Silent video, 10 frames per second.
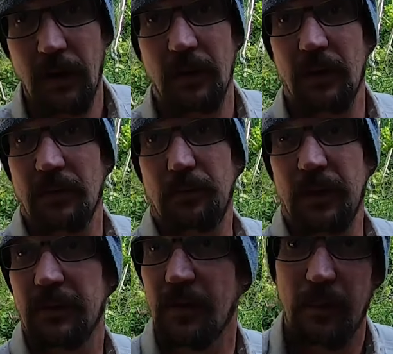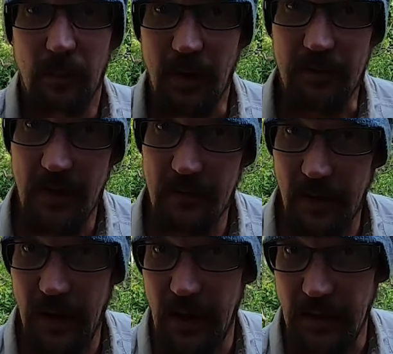is because I'm in my
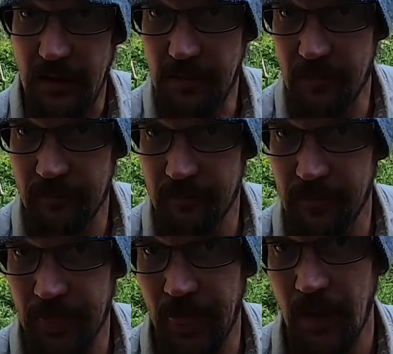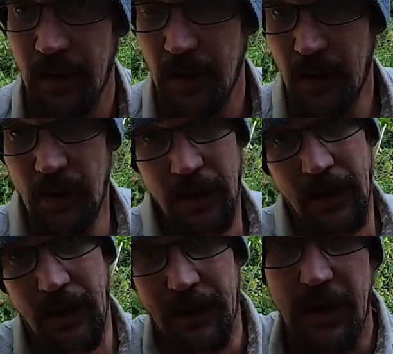favorite canyon
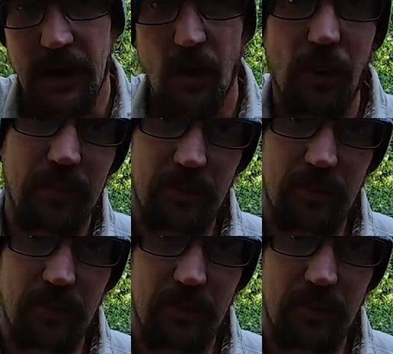and I can't go up